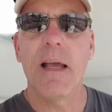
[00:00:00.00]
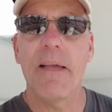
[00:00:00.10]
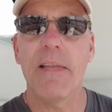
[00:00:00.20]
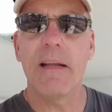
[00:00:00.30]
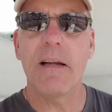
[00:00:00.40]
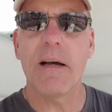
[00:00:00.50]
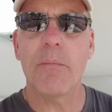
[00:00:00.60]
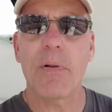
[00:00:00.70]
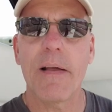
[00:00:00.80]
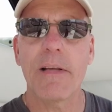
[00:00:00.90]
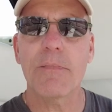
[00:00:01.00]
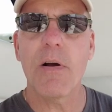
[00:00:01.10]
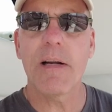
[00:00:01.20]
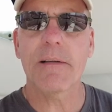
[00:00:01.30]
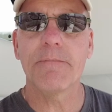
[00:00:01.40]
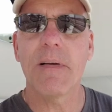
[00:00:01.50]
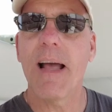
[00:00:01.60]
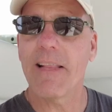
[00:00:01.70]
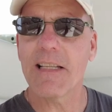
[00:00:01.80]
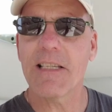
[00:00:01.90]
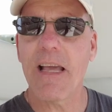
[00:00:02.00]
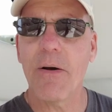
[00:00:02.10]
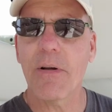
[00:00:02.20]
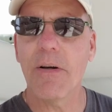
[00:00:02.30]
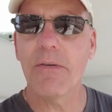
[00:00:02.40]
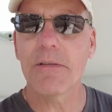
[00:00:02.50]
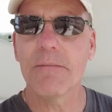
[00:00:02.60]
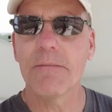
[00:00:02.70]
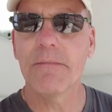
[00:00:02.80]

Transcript: and then apply this product, and let's see how it goes.